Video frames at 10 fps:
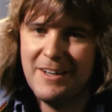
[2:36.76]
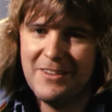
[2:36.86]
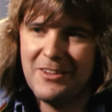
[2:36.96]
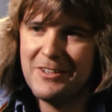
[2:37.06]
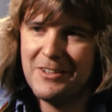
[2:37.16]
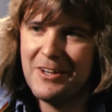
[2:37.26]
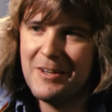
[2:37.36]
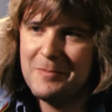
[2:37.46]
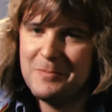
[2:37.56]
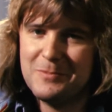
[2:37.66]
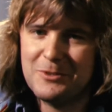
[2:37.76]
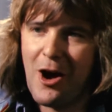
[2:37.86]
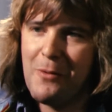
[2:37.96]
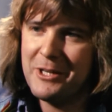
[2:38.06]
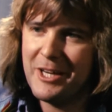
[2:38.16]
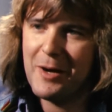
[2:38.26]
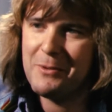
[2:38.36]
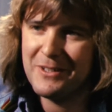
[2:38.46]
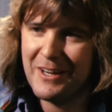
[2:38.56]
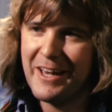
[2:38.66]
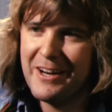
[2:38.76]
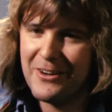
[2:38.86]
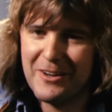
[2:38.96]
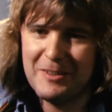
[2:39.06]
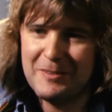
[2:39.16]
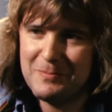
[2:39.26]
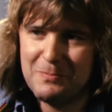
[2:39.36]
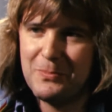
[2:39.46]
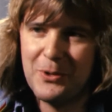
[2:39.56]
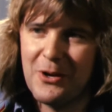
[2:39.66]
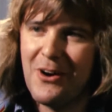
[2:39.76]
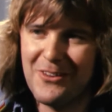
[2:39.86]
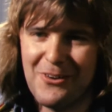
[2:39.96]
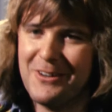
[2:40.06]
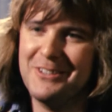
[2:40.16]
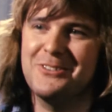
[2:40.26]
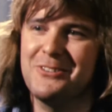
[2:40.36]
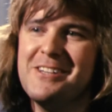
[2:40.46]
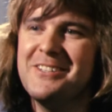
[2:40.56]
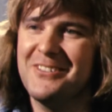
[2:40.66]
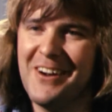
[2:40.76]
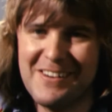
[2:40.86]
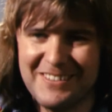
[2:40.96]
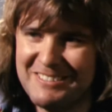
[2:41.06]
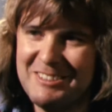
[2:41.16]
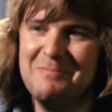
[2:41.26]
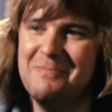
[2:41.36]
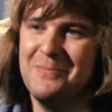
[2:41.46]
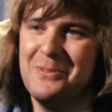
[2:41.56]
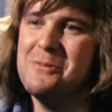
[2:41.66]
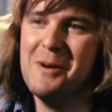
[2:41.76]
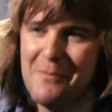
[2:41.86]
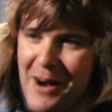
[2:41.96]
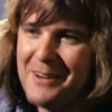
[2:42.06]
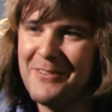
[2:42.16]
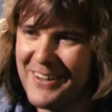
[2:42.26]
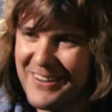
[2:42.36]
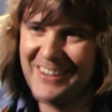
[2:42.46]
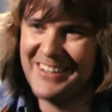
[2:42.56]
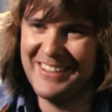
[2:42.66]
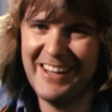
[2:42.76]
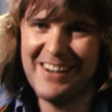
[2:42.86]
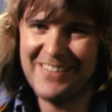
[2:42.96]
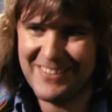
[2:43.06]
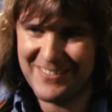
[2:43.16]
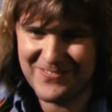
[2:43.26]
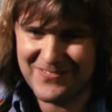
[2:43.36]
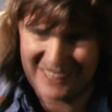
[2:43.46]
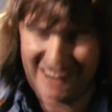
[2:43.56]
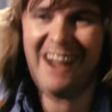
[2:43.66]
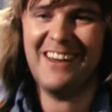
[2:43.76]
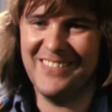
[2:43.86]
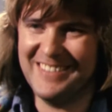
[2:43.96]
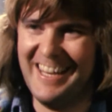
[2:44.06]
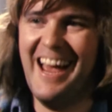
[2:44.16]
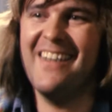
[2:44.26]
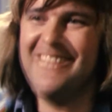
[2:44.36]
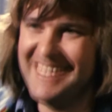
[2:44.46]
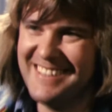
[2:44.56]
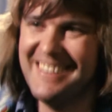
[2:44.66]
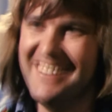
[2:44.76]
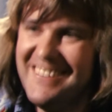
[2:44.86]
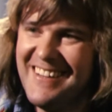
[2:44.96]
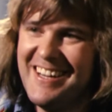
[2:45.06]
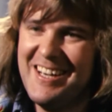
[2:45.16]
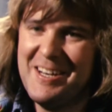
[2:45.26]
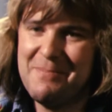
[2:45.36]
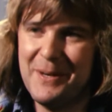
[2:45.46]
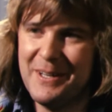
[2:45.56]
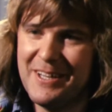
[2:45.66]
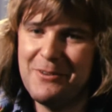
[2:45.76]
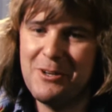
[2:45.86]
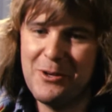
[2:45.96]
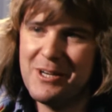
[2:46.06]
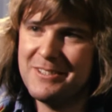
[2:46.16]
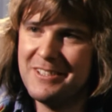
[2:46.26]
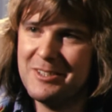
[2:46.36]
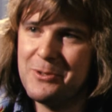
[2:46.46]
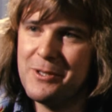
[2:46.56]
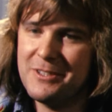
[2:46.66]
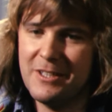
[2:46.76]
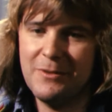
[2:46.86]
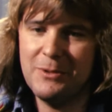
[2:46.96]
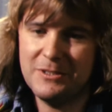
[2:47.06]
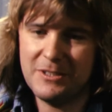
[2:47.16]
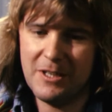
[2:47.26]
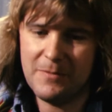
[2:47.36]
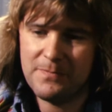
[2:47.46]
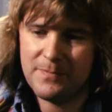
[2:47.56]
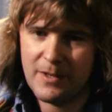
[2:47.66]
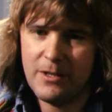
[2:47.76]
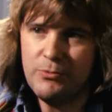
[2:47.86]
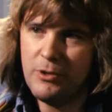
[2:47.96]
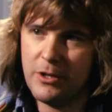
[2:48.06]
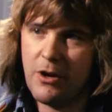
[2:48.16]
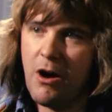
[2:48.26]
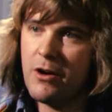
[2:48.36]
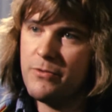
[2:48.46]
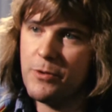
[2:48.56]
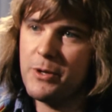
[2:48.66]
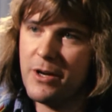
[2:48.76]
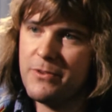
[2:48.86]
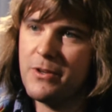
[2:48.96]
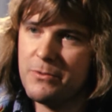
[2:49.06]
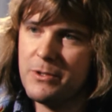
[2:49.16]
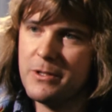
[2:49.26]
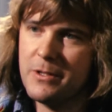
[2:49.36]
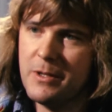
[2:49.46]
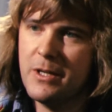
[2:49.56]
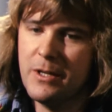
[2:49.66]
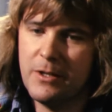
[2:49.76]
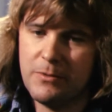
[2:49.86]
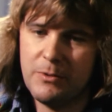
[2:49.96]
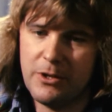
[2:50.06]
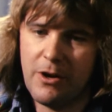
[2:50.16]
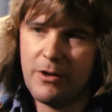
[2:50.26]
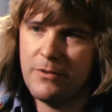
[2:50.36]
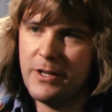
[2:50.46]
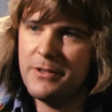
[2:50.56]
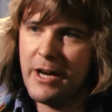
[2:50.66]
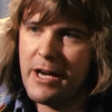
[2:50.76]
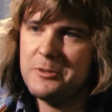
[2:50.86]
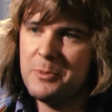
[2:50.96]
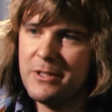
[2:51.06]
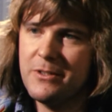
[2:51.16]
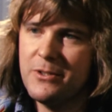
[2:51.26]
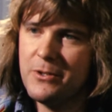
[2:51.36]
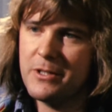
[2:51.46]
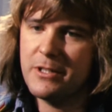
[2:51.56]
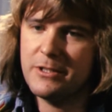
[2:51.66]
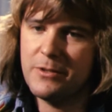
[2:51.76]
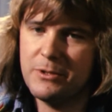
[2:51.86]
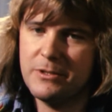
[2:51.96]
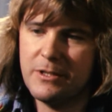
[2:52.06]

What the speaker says: and then Tommy came in later and put all the orchestration around it, and it blew my mind when I heard it later. God, what's happened, you know? But it really was an experience, and it was really an honor for me. I felt really, really honored that they asked me to do it, because it